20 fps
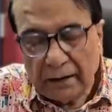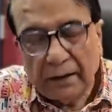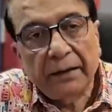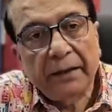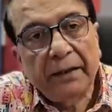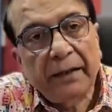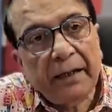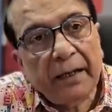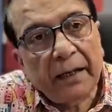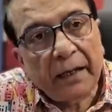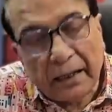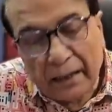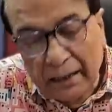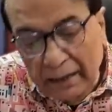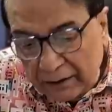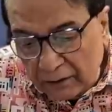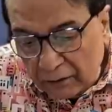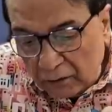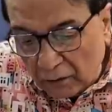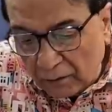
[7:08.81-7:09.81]
the
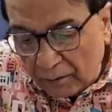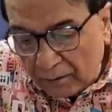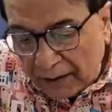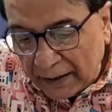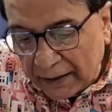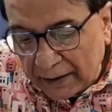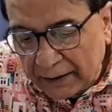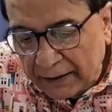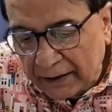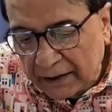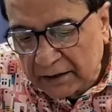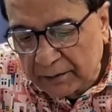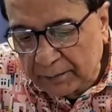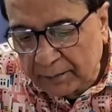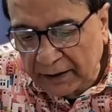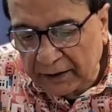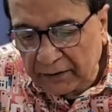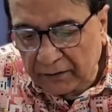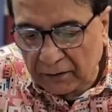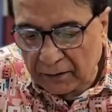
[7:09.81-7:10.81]
electromagnetic
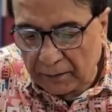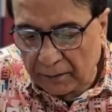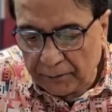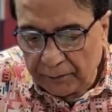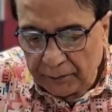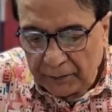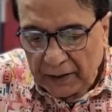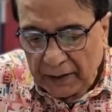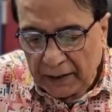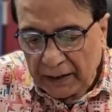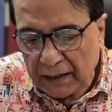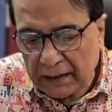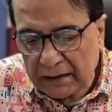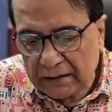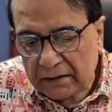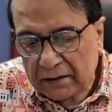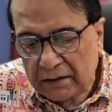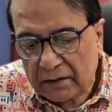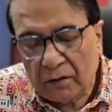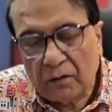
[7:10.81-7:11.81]
spectrum
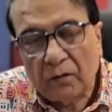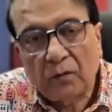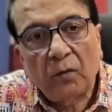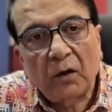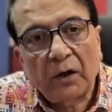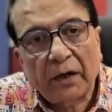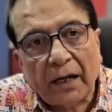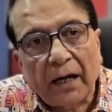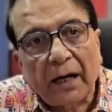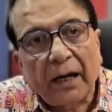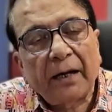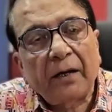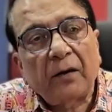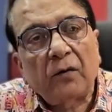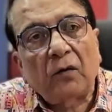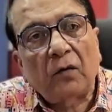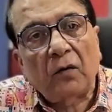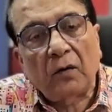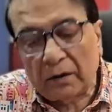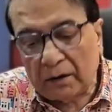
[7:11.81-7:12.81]
is what I
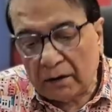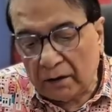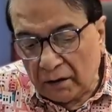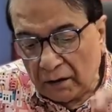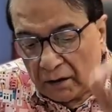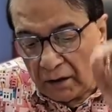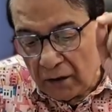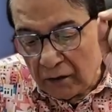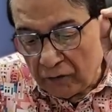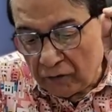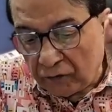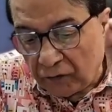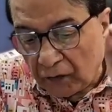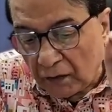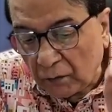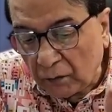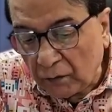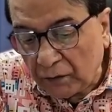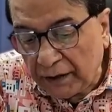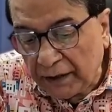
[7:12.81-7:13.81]
call the
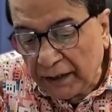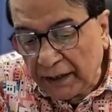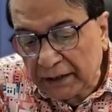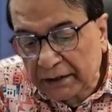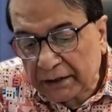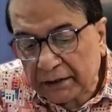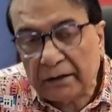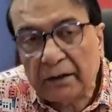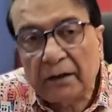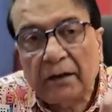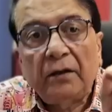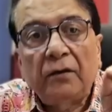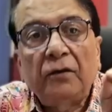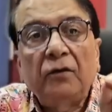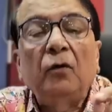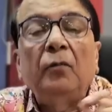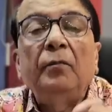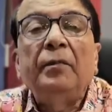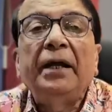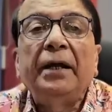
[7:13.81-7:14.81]
foundational
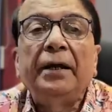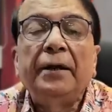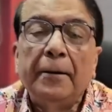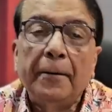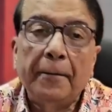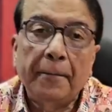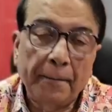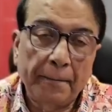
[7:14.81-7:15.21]
domain